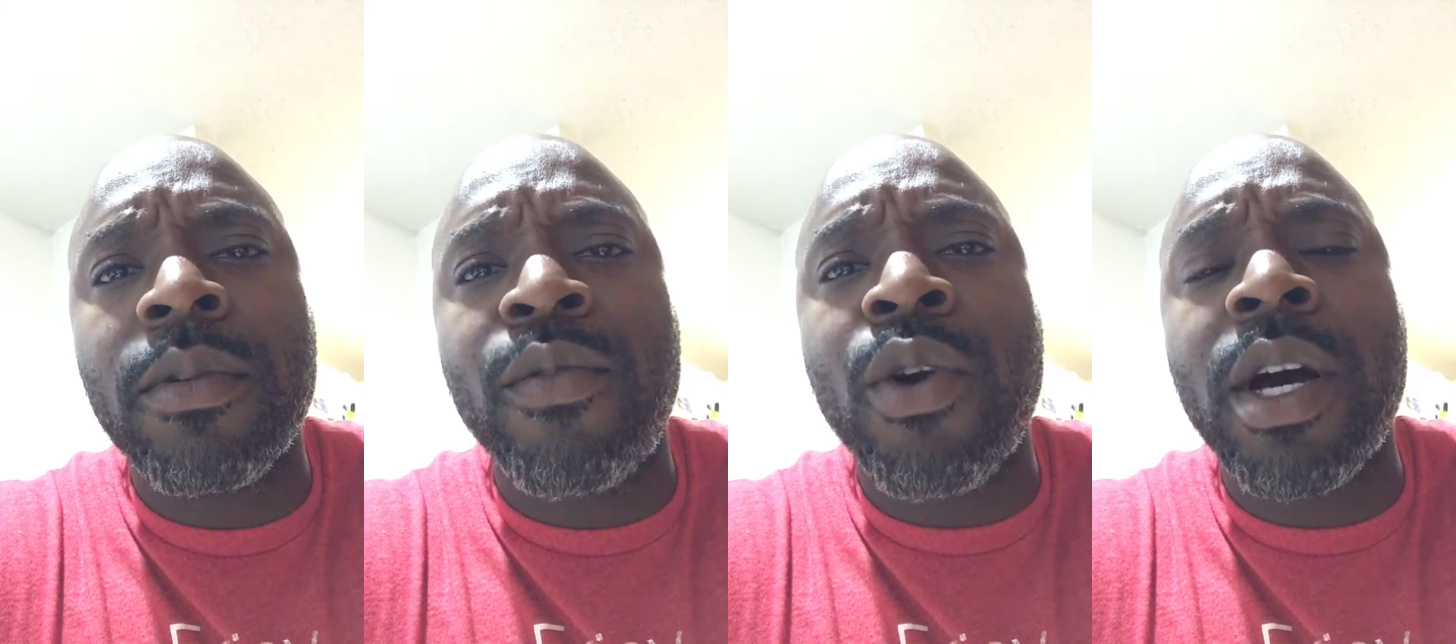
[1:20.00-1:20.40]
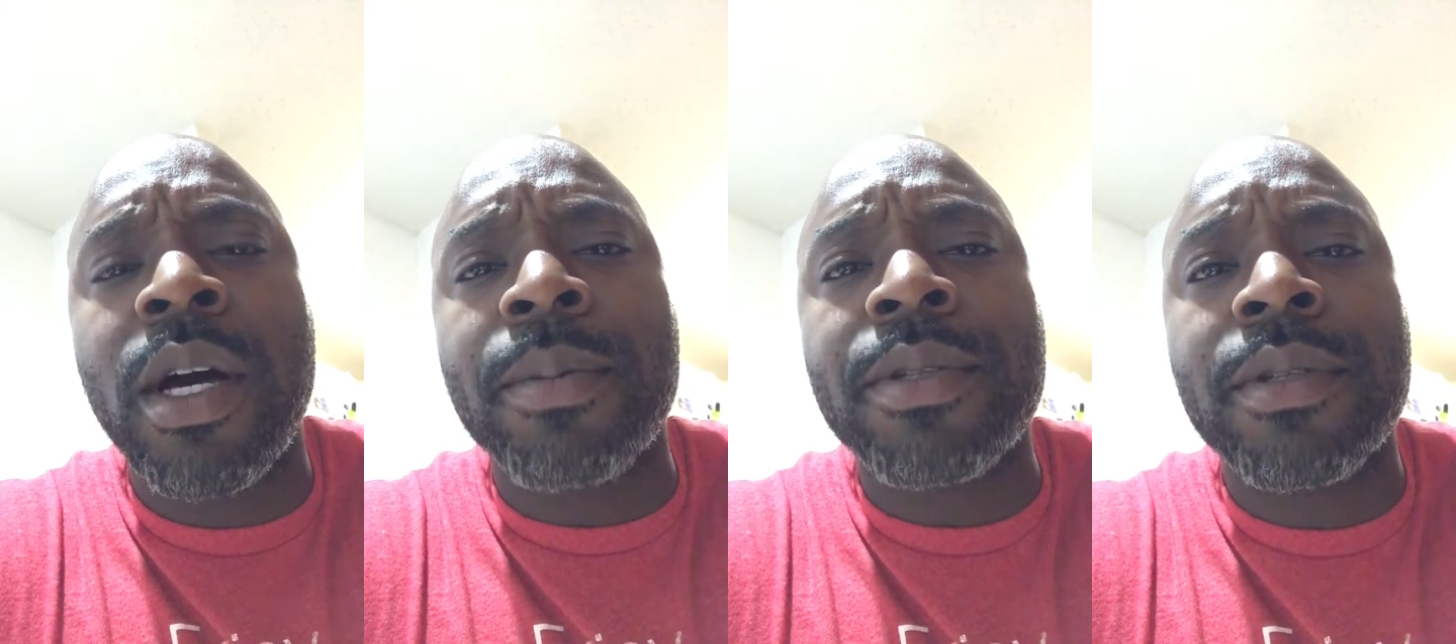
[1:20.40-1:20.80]
4
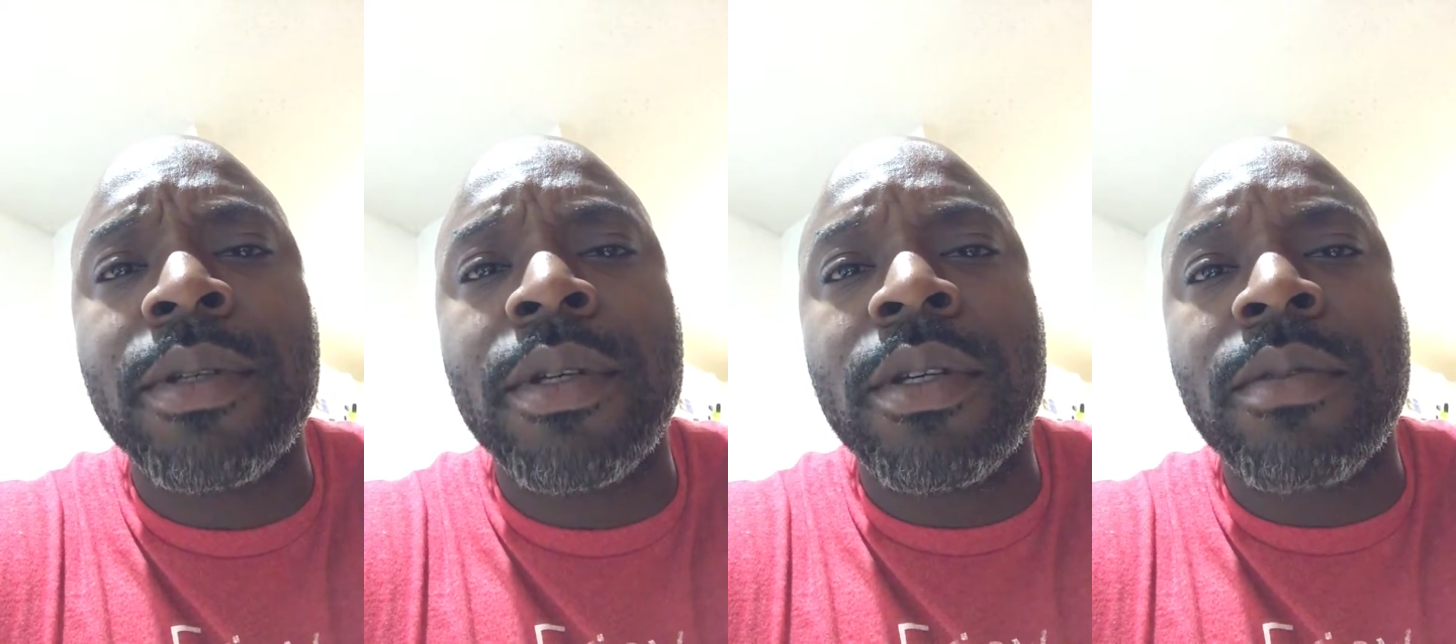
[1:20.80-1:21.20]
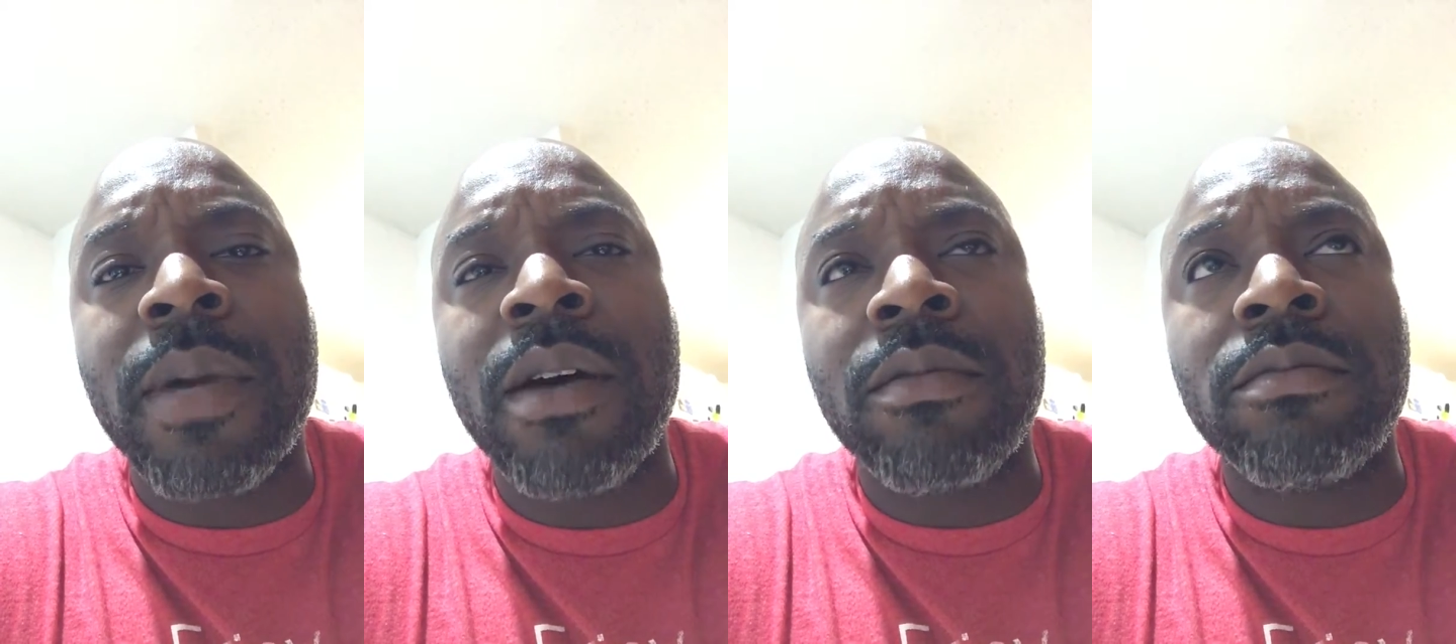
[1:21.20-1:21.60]
cups.
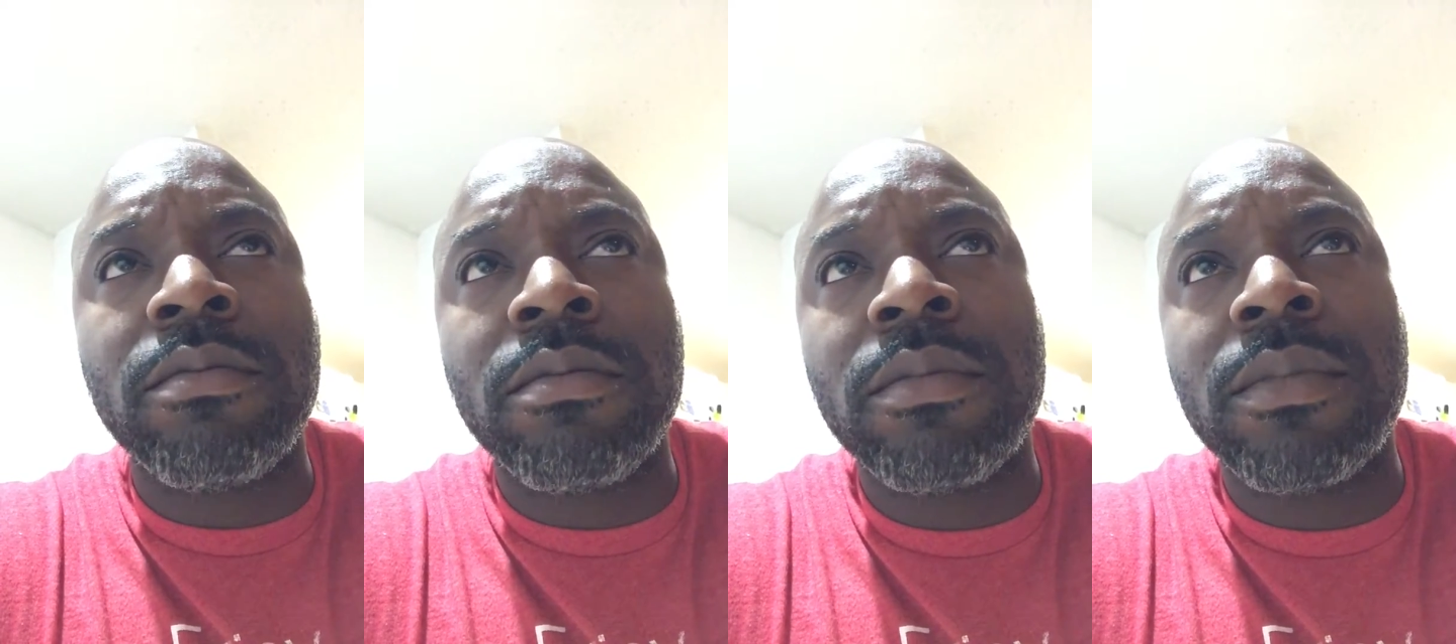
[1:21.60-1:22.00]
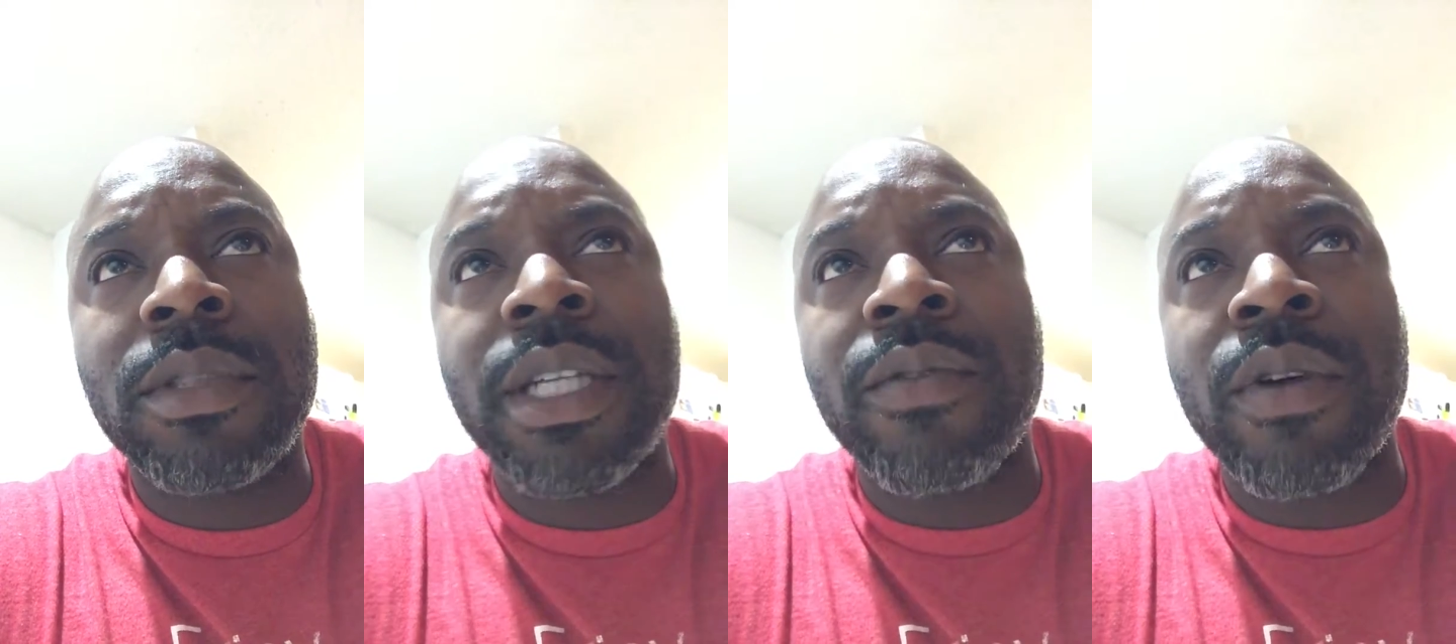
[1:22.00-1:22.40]
About, I'm
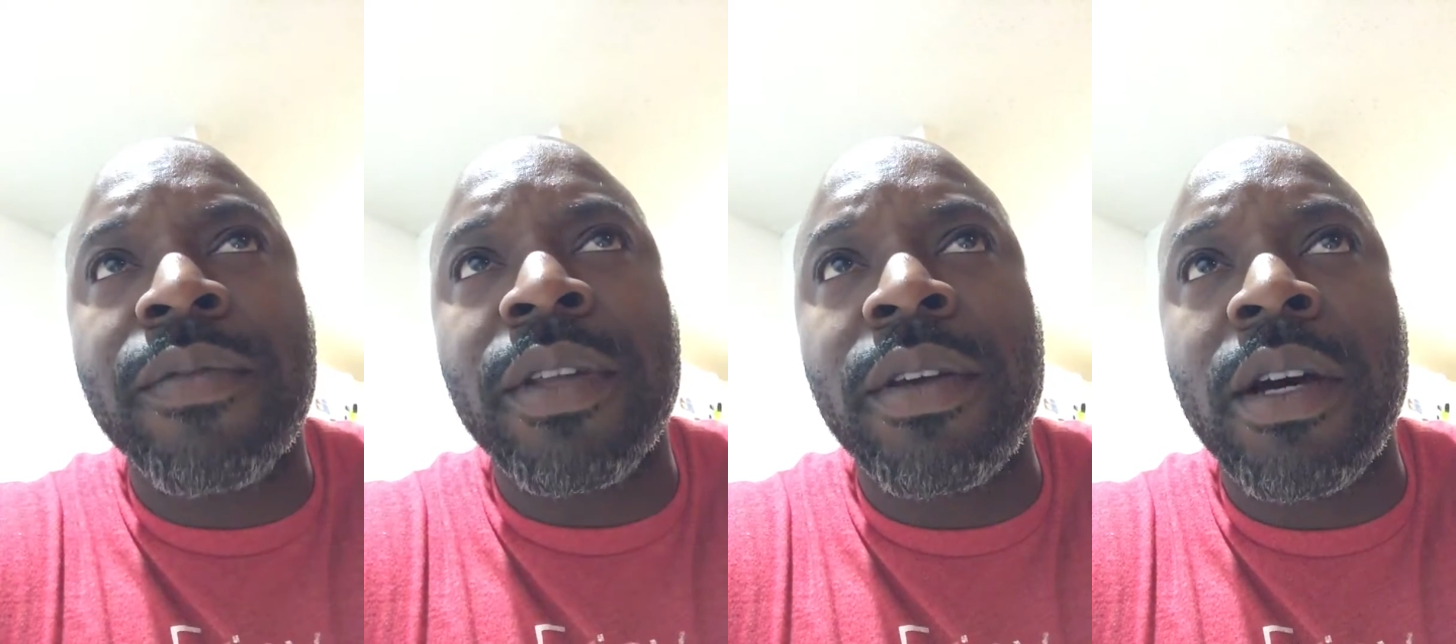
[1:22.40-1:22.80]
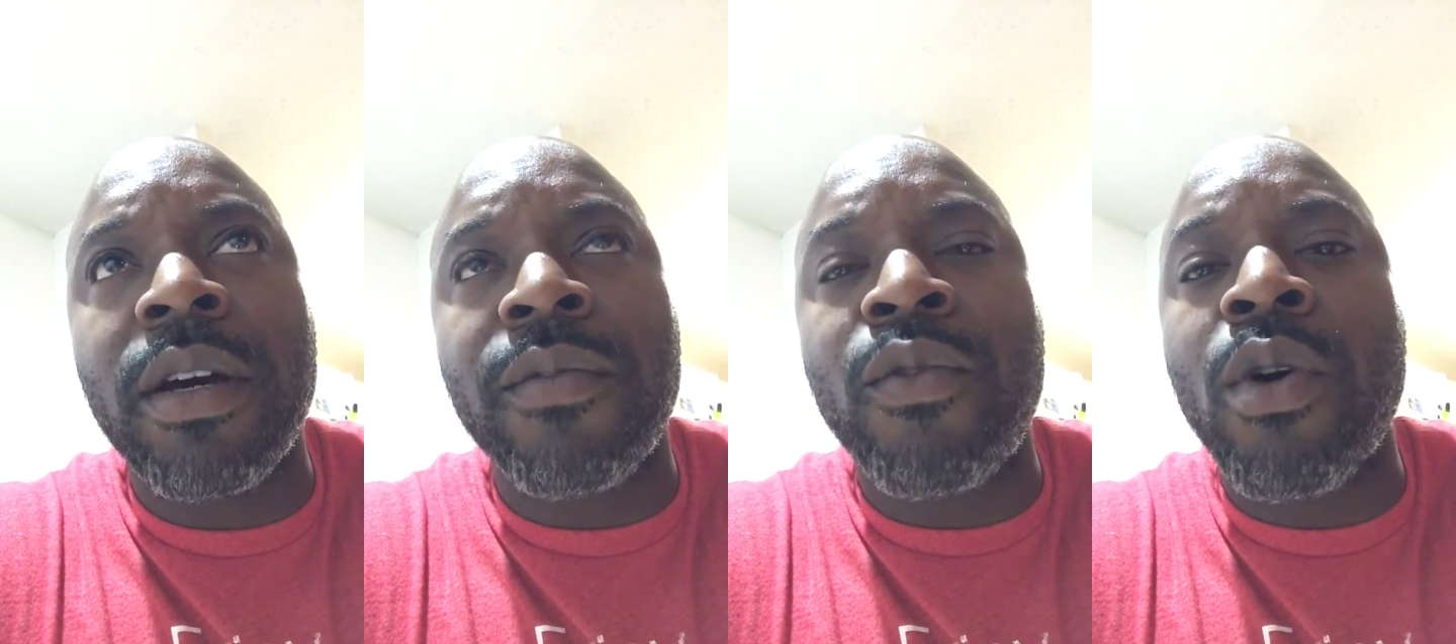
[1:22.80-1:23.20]
gonna say roughly
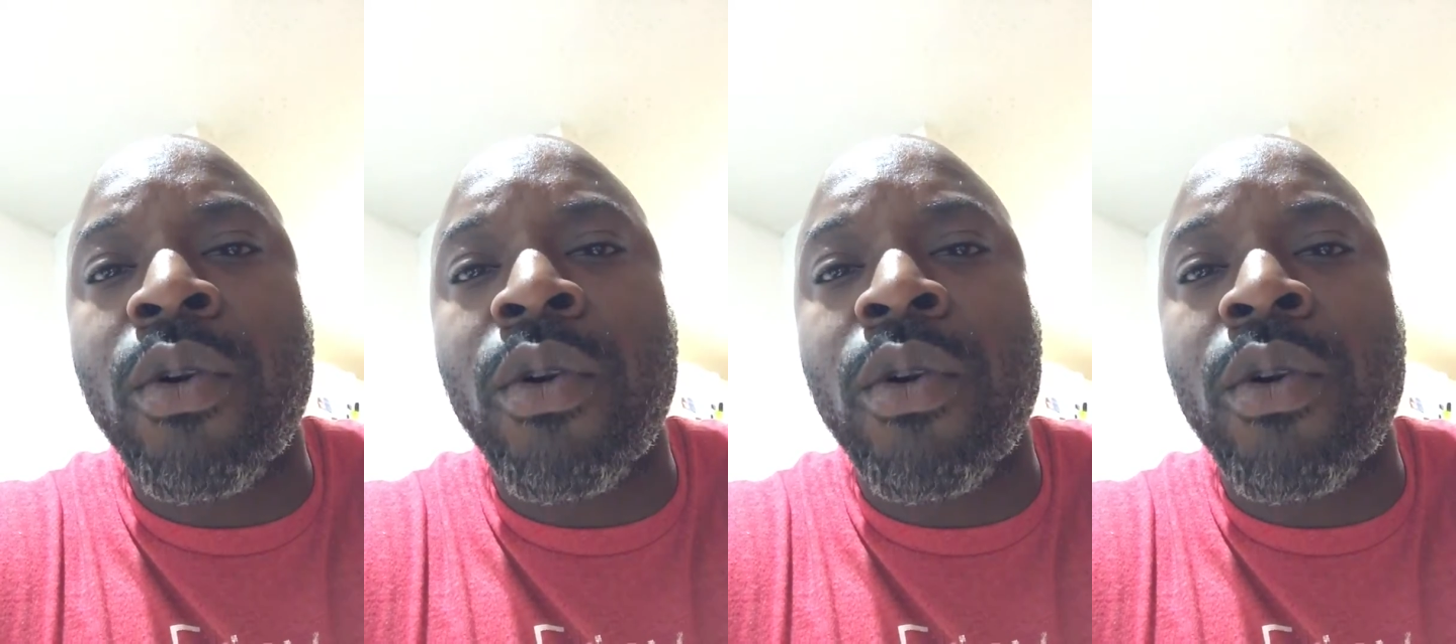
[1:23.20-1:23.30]
4